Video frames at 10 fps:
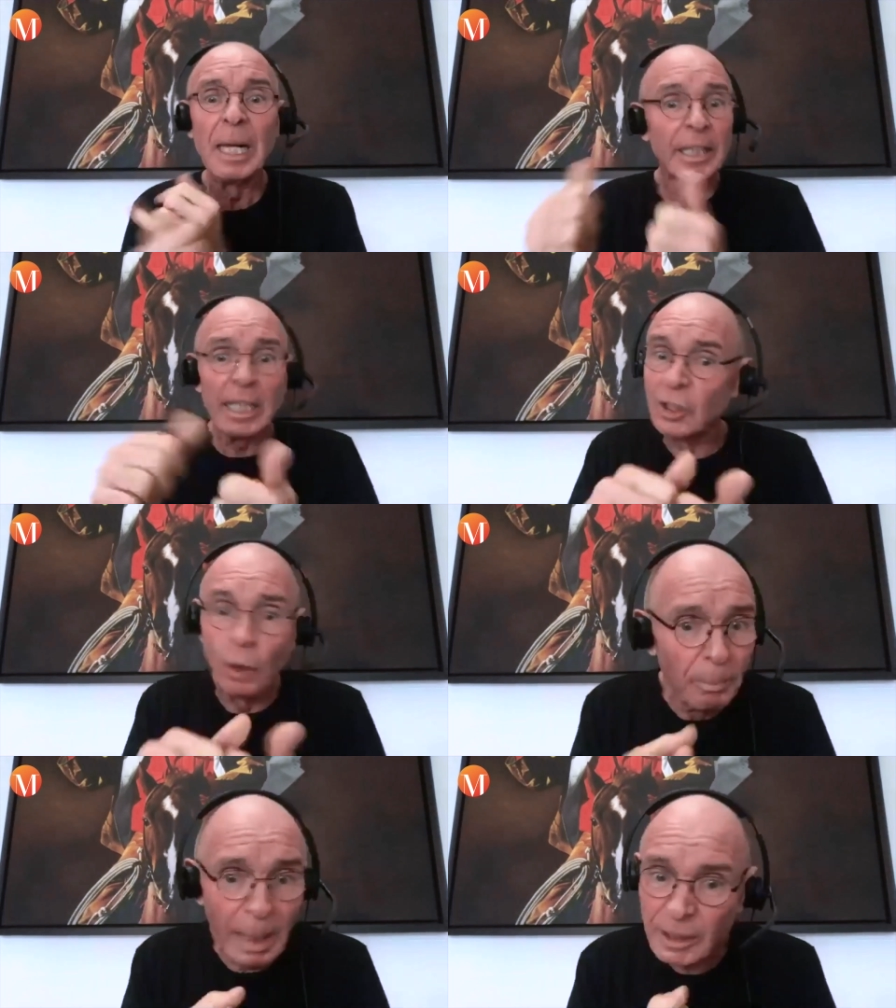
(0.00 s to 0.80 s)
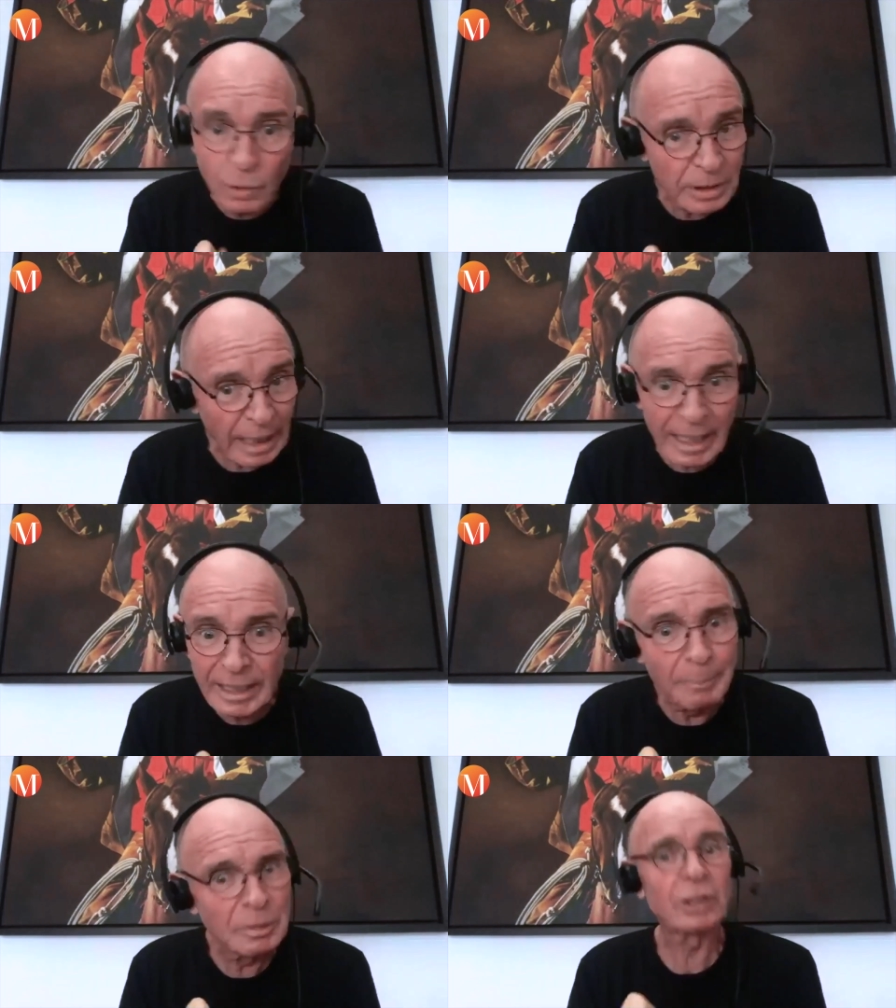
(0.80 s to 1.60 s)
There's no mother who's telling
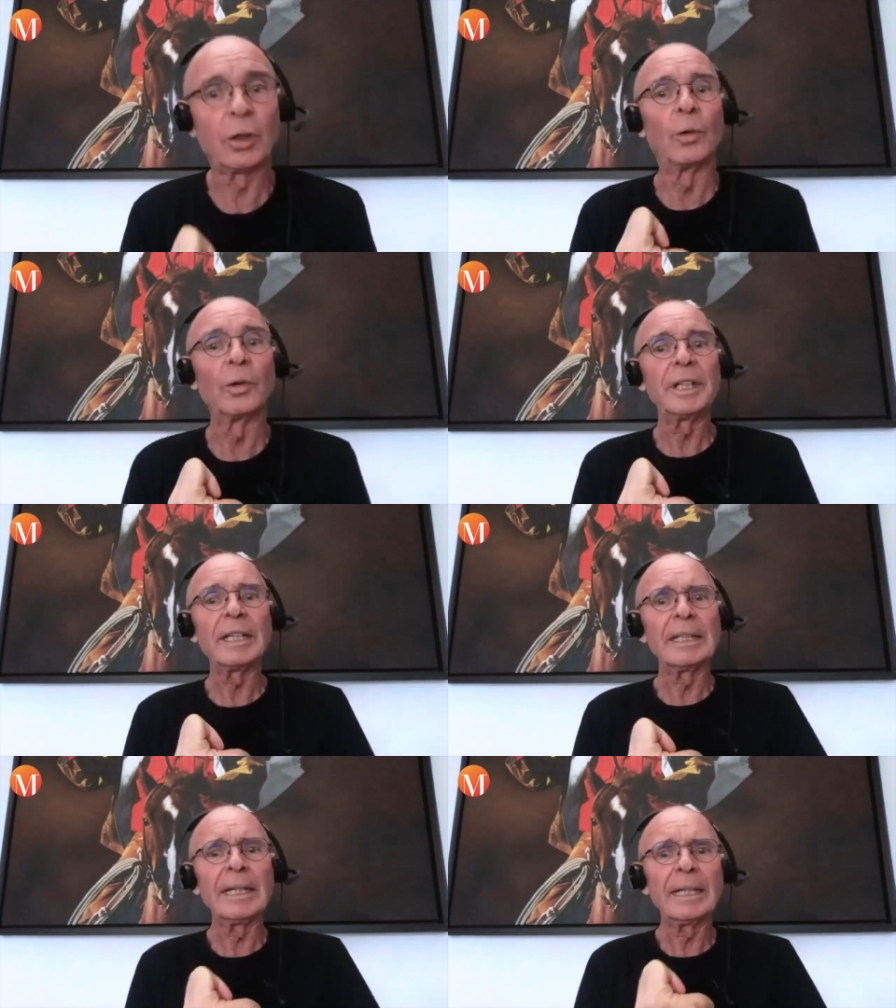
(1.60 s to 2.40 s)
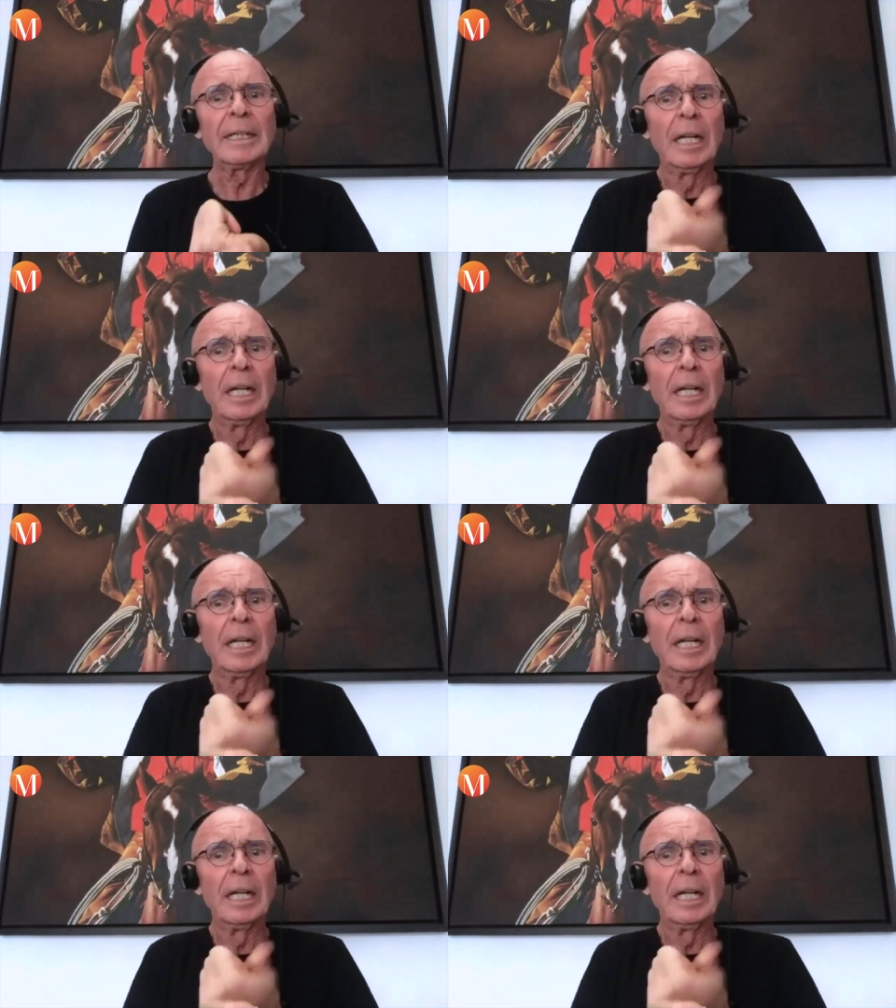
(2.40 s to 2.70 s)
them a story at night.